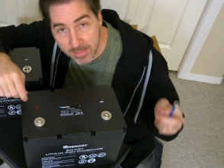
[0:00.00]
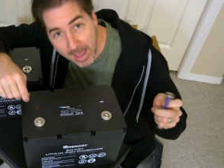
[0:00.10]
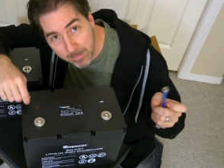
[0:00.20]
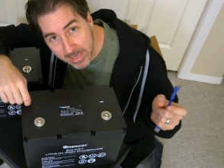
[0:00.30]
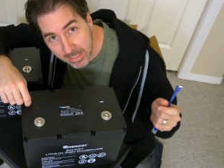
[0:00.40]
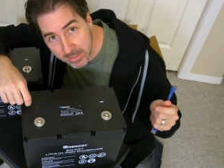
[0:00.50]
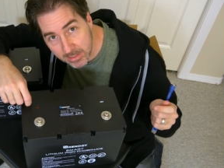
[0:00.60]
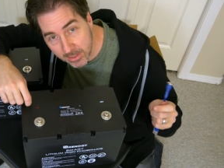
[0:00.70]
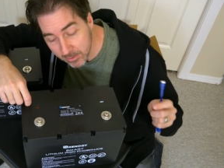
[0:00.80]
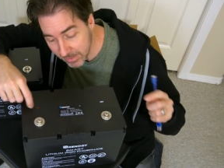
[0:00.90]
That means
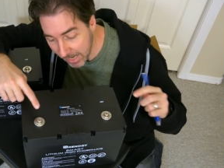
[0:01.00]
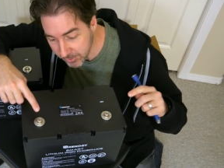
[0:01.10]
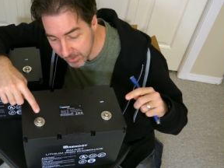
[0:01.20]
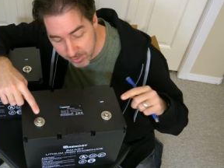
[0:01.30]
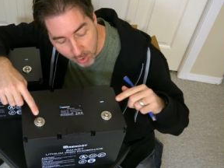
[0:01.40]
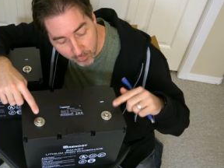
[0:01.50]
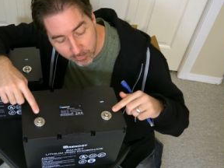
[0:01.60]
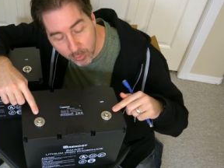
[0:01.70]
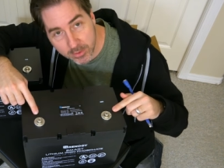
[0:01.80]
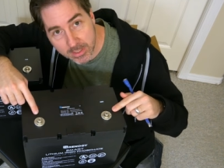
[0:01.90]
that there's actually no
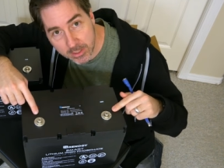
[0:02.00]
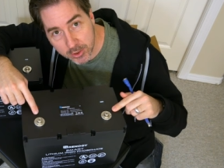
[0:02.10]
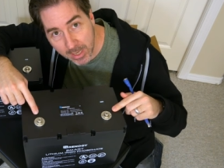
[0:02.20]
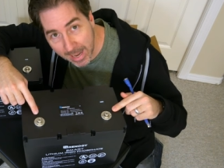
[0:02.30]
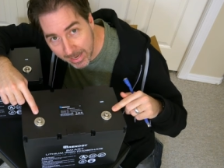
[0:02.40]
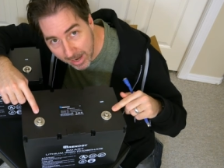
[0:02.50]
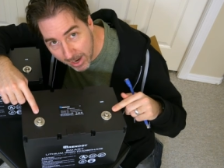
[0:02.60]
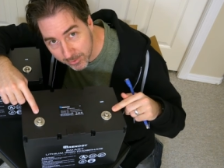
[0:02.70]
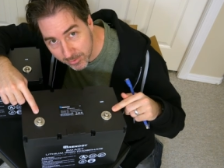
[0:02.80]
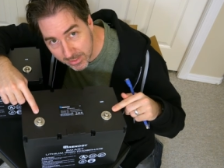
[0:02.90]
voltage at
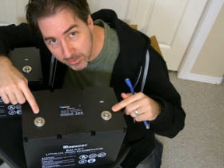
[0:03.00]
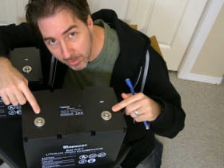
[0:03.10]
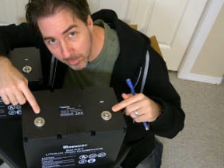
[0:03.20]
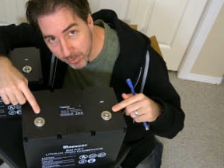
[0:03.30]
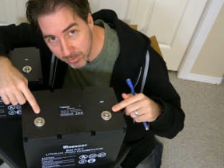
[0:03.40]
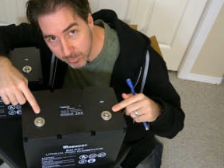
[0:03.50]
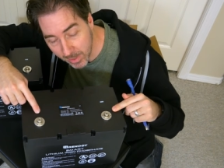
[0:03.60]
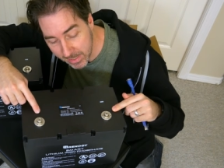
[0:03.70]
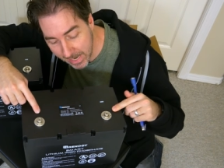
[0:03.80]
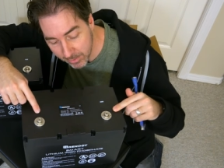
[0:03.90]
either of these terminals
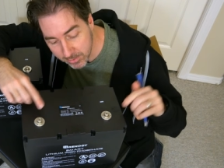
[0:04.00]
right now.